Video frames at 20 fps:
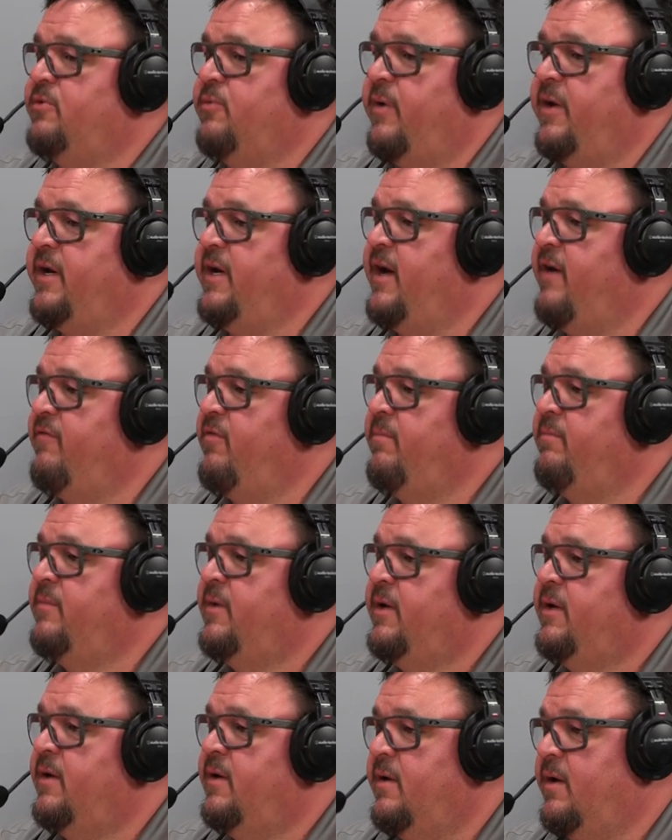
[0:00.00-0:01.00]
twenty of them
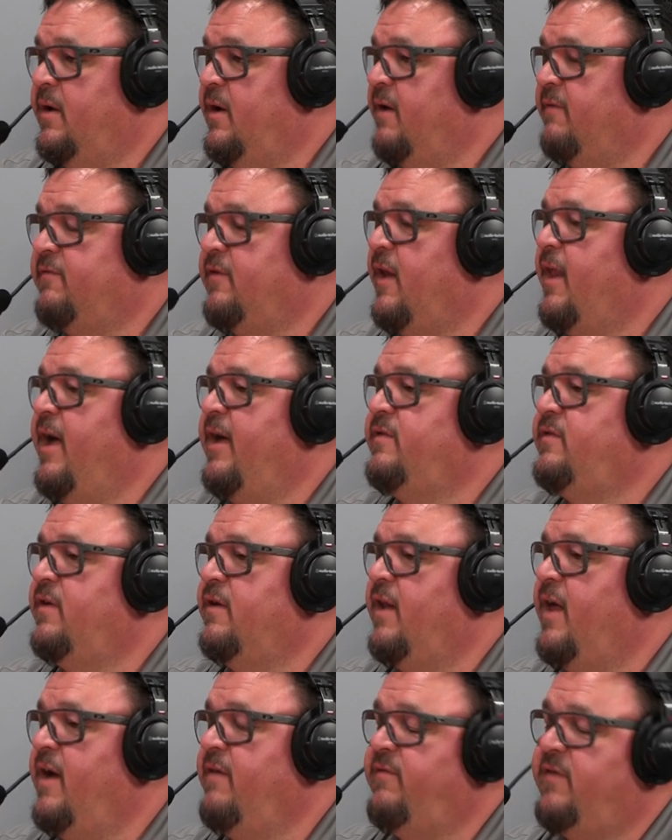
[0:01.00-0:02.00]
enough to last
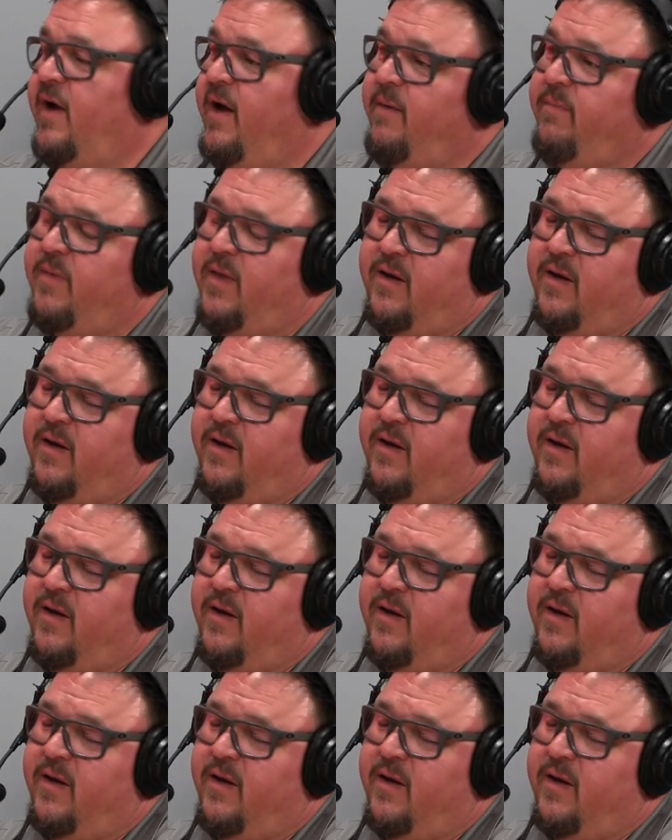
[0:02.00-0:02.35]
you a lifetime?